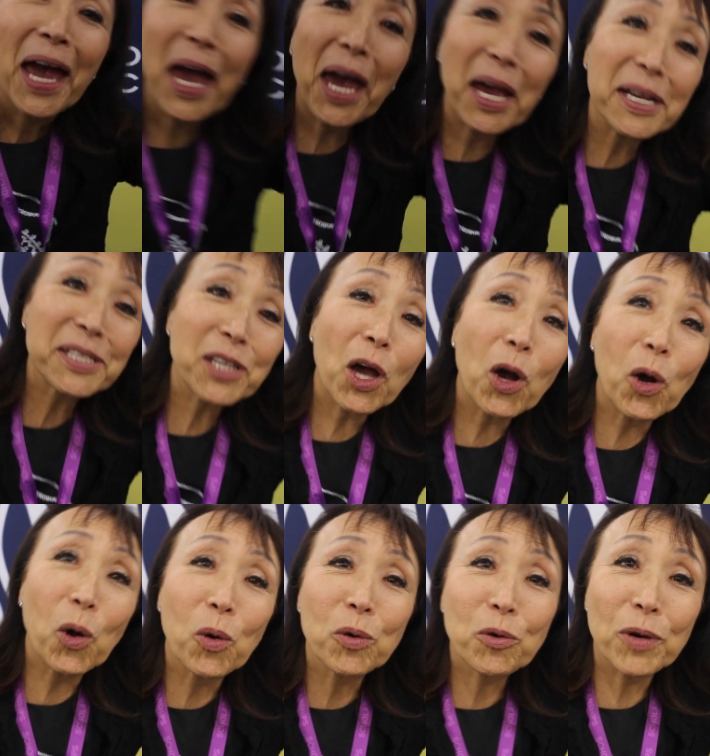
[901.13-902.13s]
Hey,
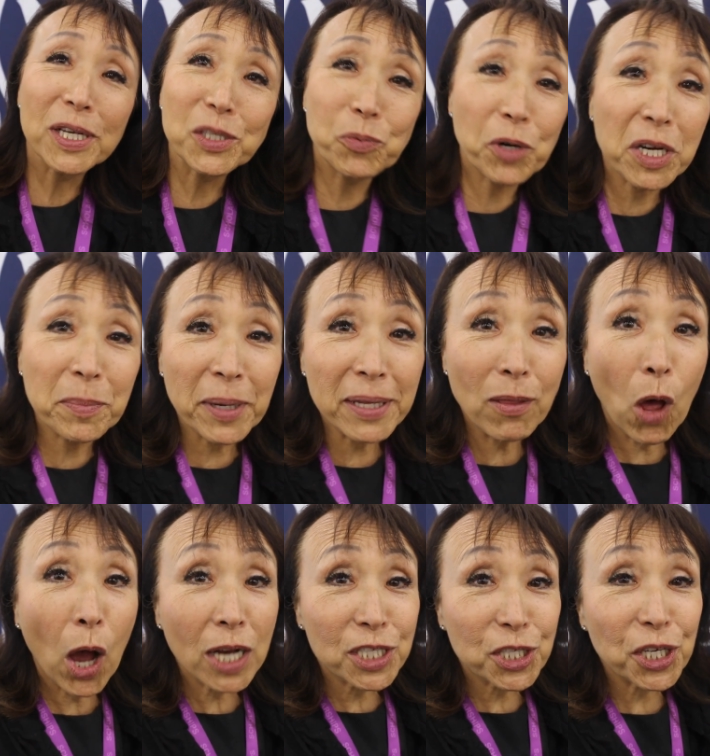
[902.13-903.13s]
so Chris, we're going to be
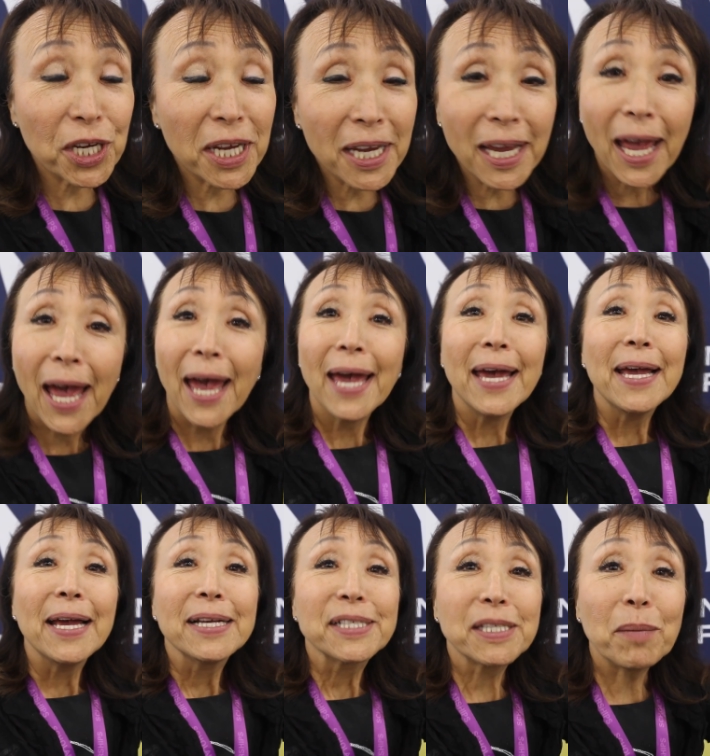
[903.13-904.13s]
launching
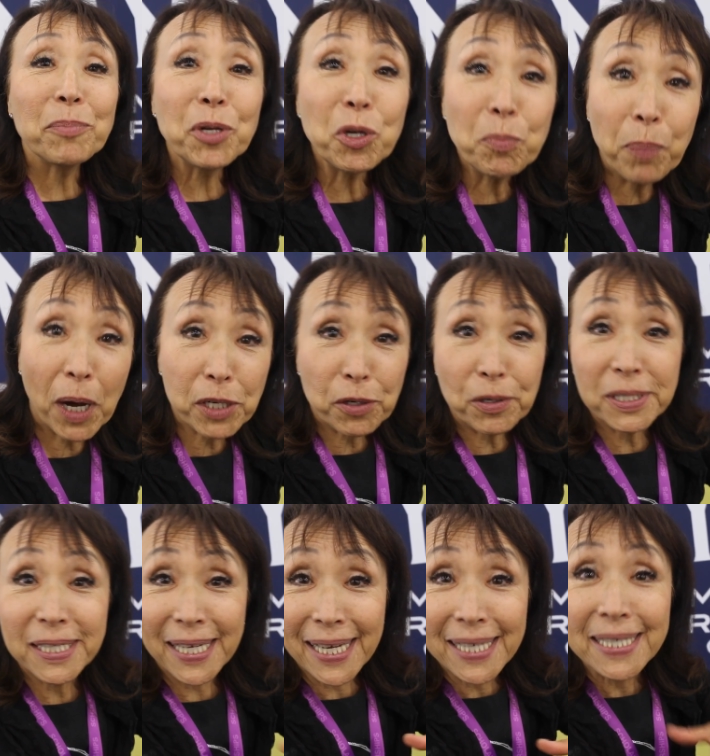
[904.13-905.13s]
some new
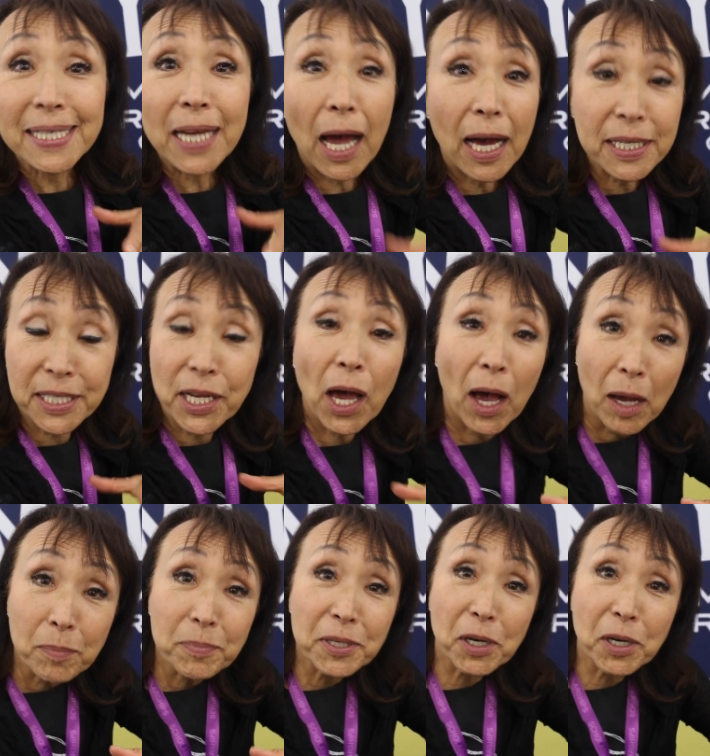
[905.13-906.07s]
butters in a tub.